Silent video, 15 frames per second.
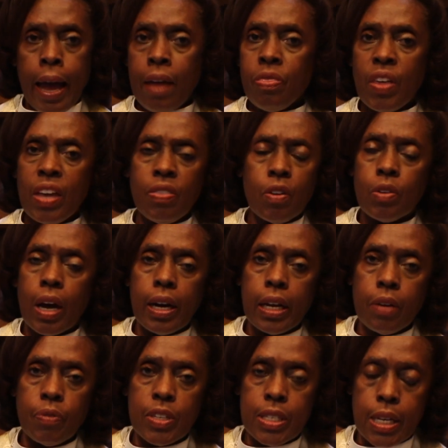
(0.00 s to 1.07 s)
And then they're not
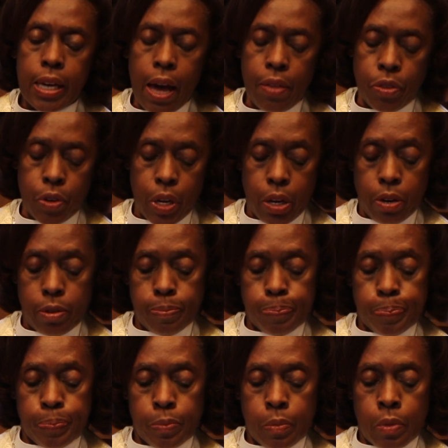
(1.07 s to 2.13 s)
even together here.
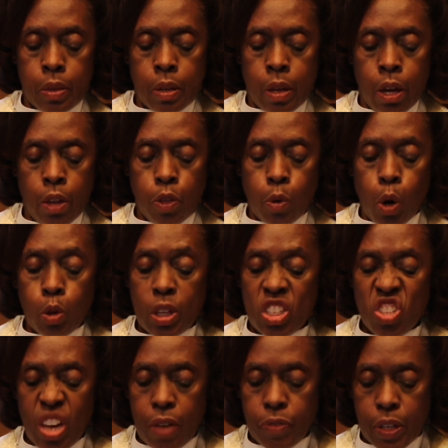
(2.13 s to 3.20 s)
There are only
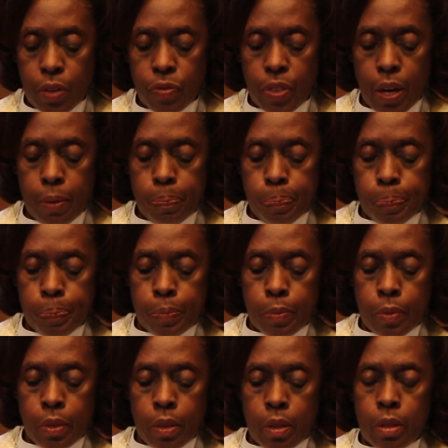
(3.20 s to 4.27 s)
seven of them.
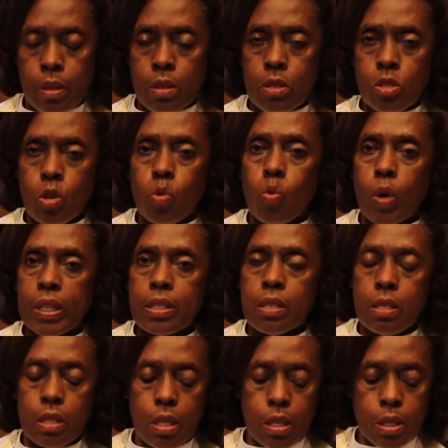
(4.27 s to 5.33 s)
So what
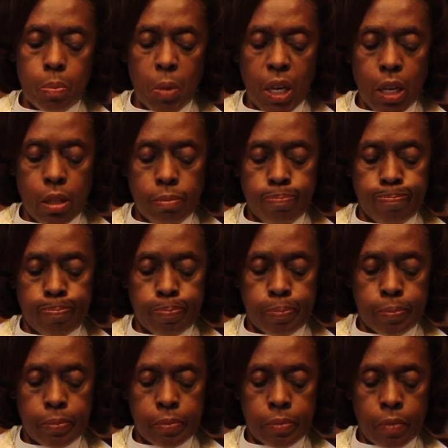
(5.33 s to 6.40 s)
does this mean?
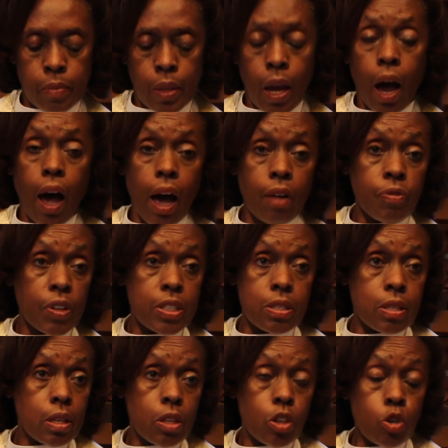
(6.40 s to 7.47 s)

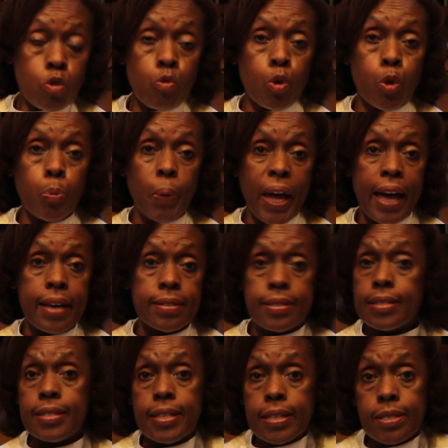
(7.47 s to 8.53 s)
Obviously, the group
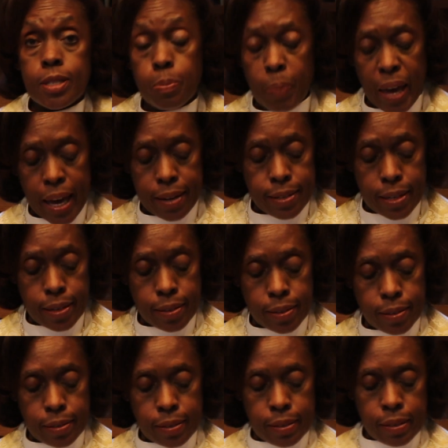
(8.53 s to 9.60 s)
has disbanded.
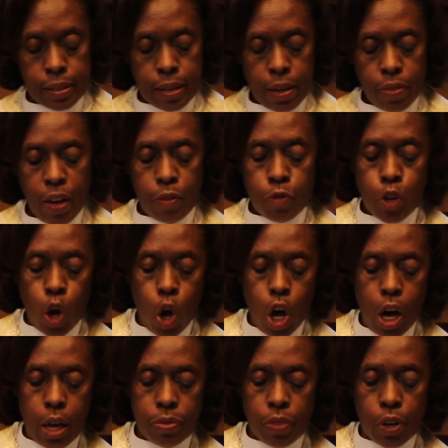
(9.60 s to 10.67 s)
They've
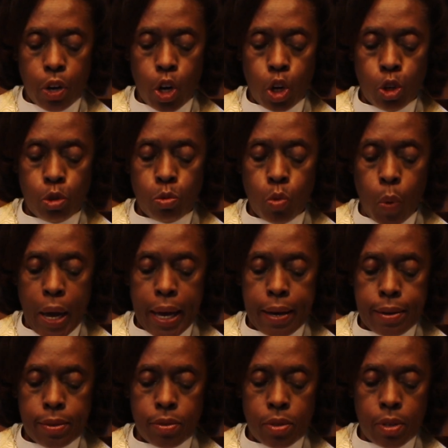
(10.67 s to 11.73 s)
gone their own
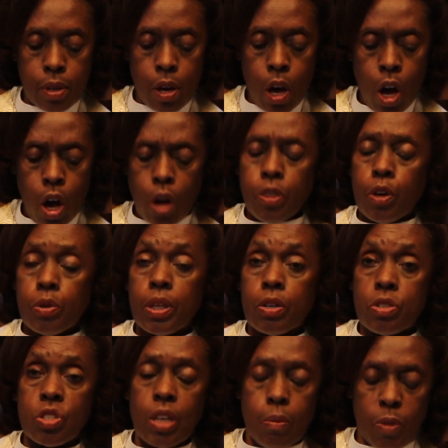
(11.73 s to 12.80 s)
ways, although
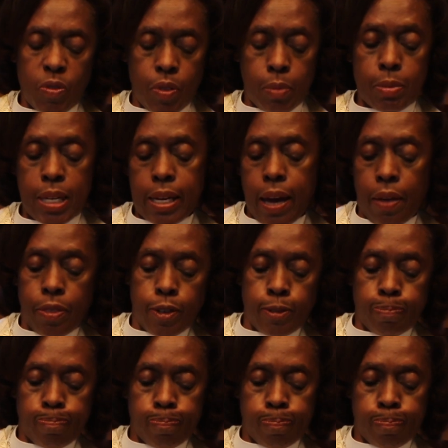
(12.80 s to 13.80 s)
there's some of them together.